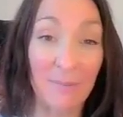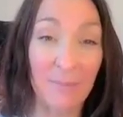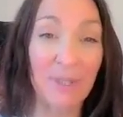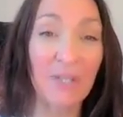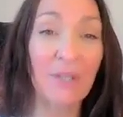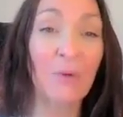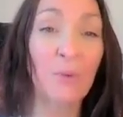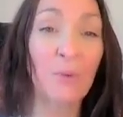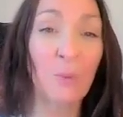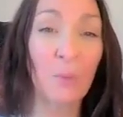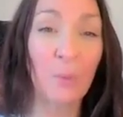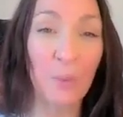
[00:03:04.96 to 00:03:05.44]

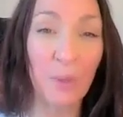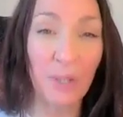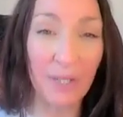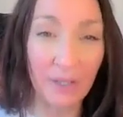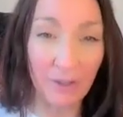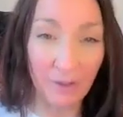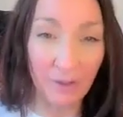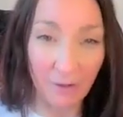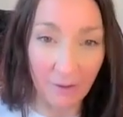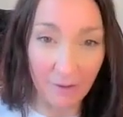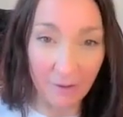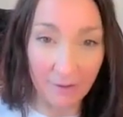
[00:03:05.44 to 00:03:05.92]
being
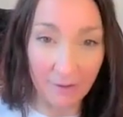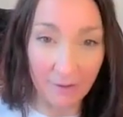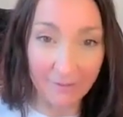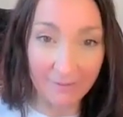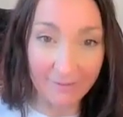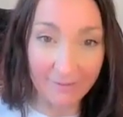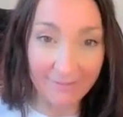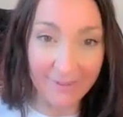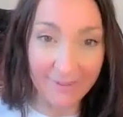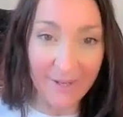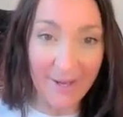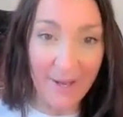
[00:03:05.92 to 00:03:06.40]
real,
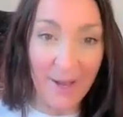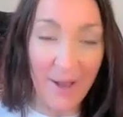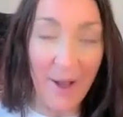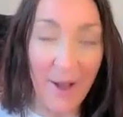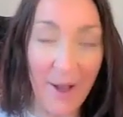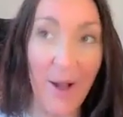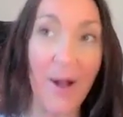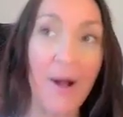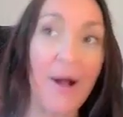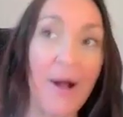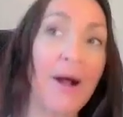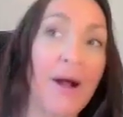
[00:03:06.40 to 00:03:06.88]

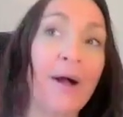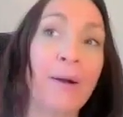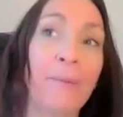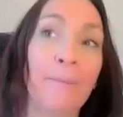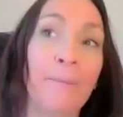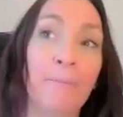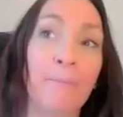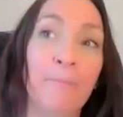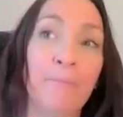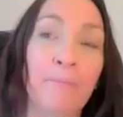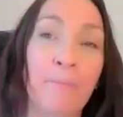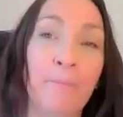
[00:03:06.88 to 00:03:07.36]

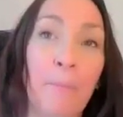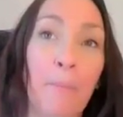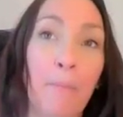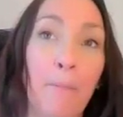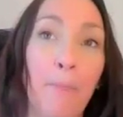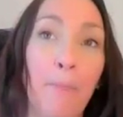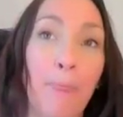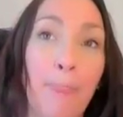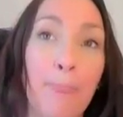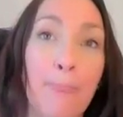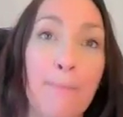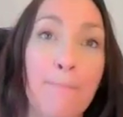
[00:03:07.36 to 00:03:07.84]
um,
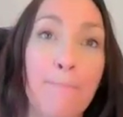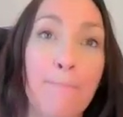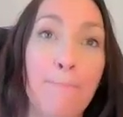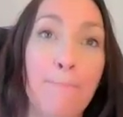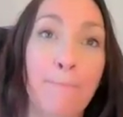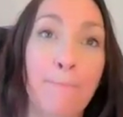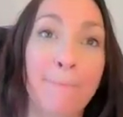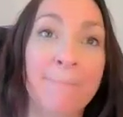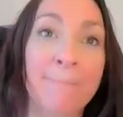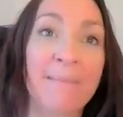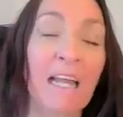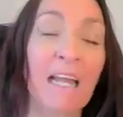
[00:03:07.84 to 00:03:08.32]

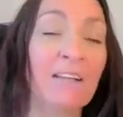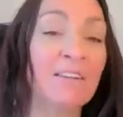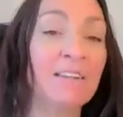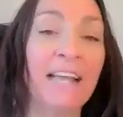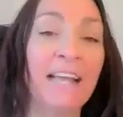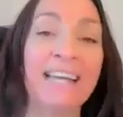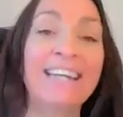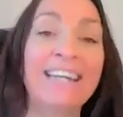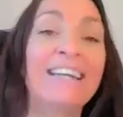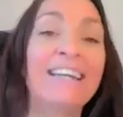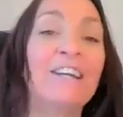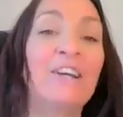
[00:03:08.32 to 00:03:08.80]

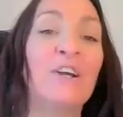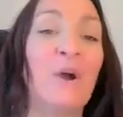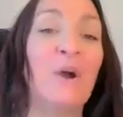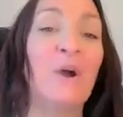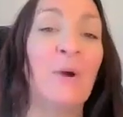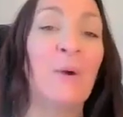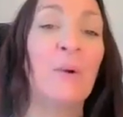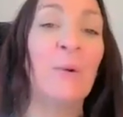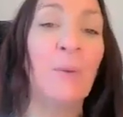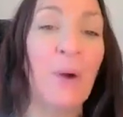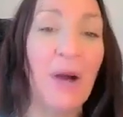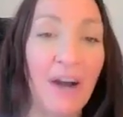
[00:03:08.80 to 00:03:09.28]
letting
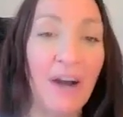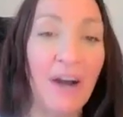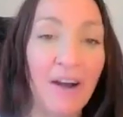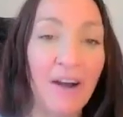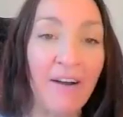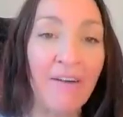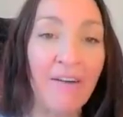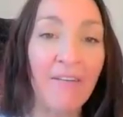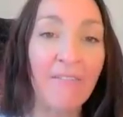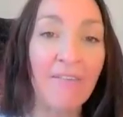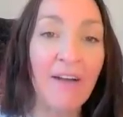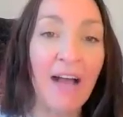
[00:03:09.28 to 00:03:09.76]
go
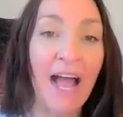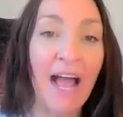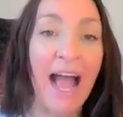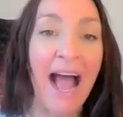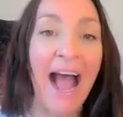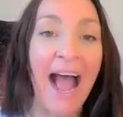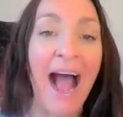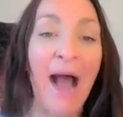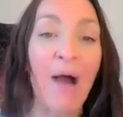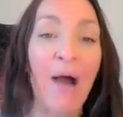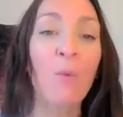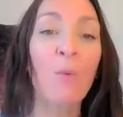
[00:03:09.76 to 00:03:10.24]
of
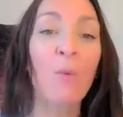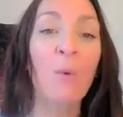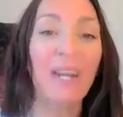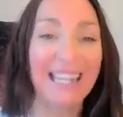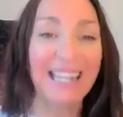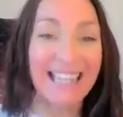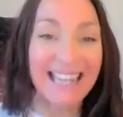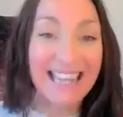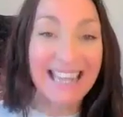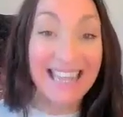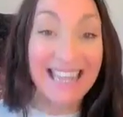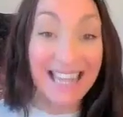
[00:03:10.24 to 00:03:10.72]
how
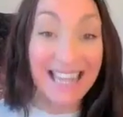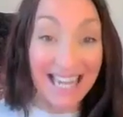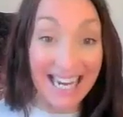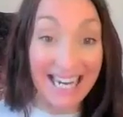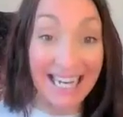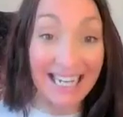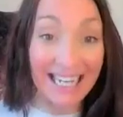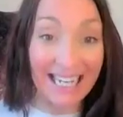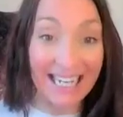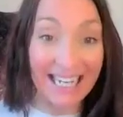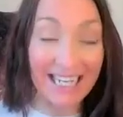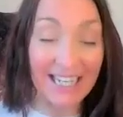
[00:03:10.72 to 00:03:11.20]
we
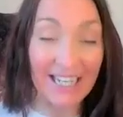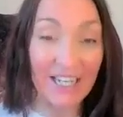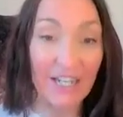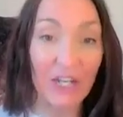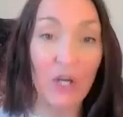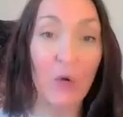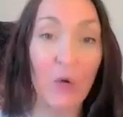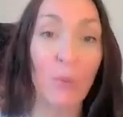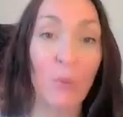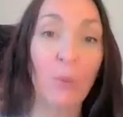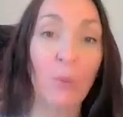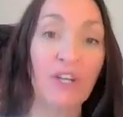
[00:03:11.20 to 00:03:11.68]
think
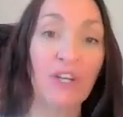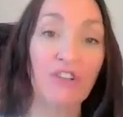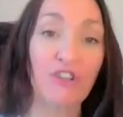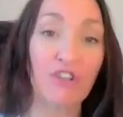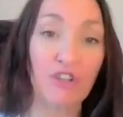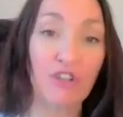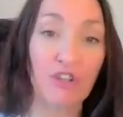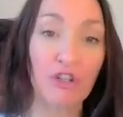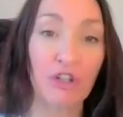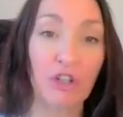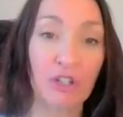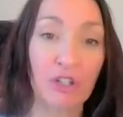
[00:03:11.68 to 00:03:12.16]
we
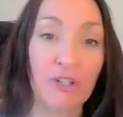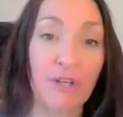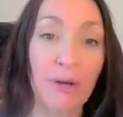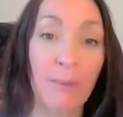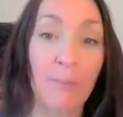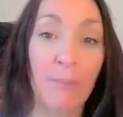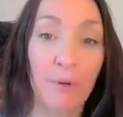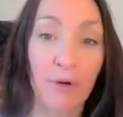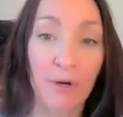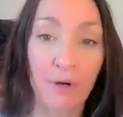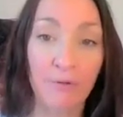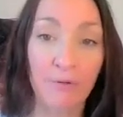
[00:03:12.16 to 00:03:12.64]
should
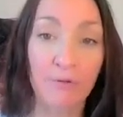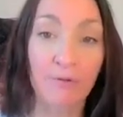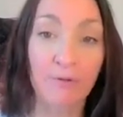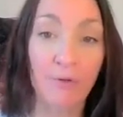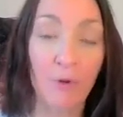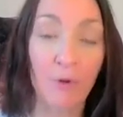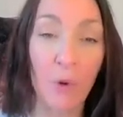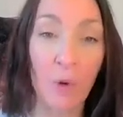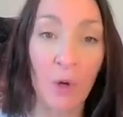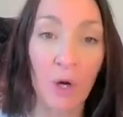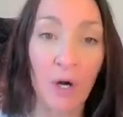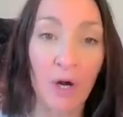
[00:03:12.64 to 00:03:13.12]

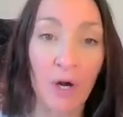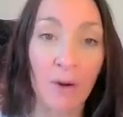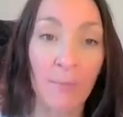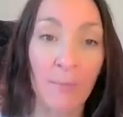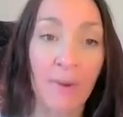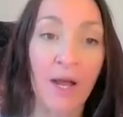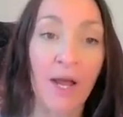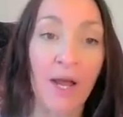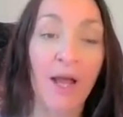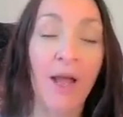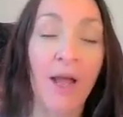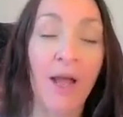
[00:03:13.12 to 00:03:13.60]

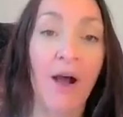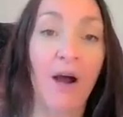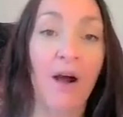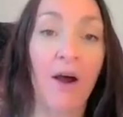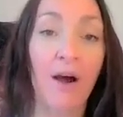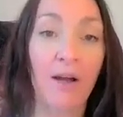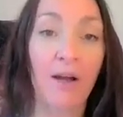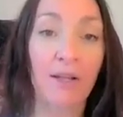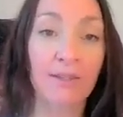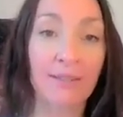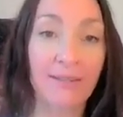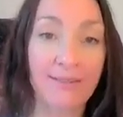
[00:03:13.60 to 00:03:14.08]
perform
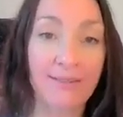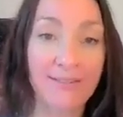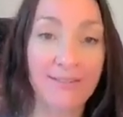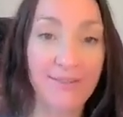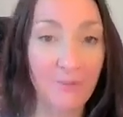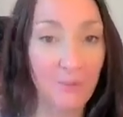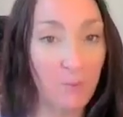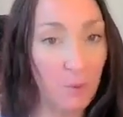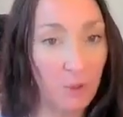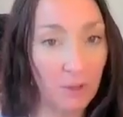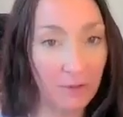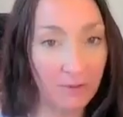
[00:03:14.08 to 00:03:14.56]
on
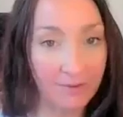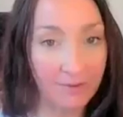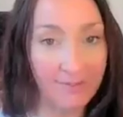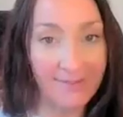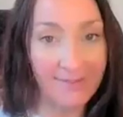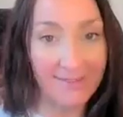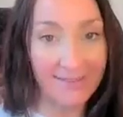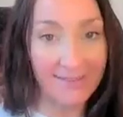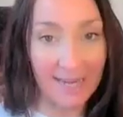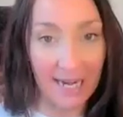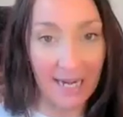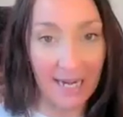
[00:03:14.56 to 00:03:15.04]
this world
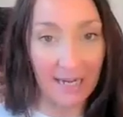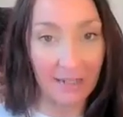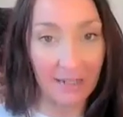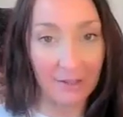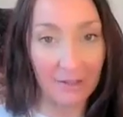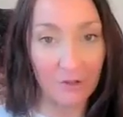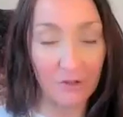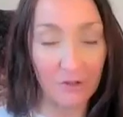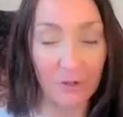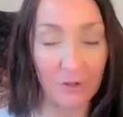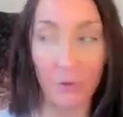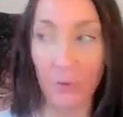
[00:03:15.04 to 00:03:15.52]

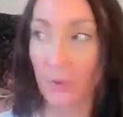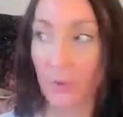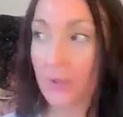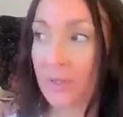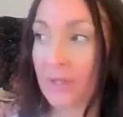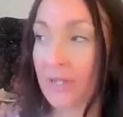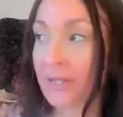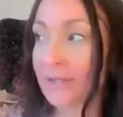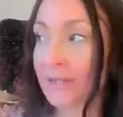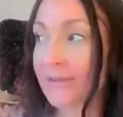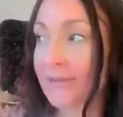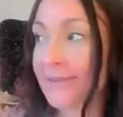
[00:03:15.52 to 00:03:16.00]
stage
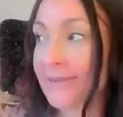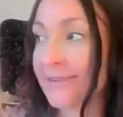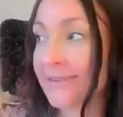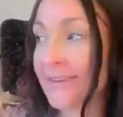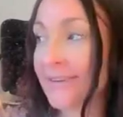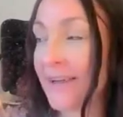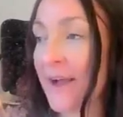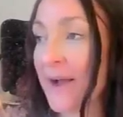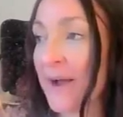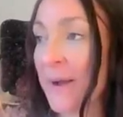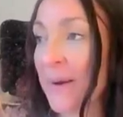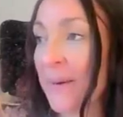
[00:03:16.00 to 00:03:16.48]
or
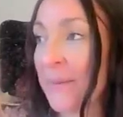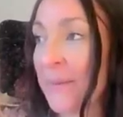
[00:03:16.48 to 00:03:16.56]
this